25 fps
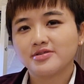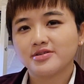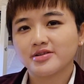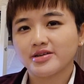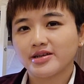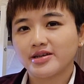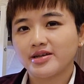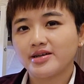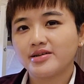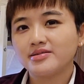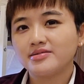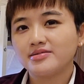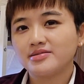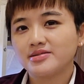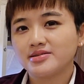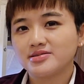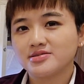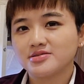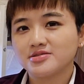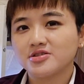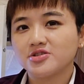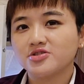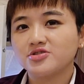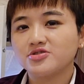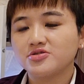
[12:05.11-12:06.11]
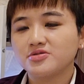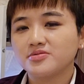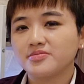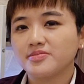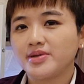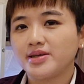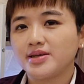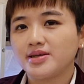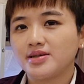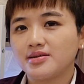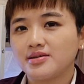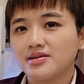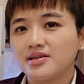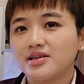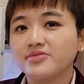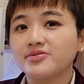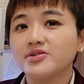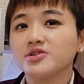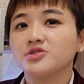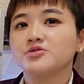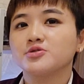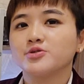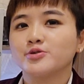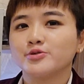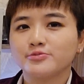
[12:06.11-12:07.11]
okay, is going to be
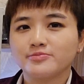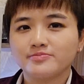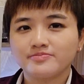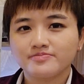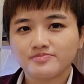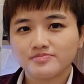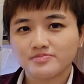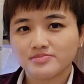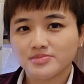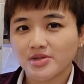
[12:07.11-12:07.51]
given to you.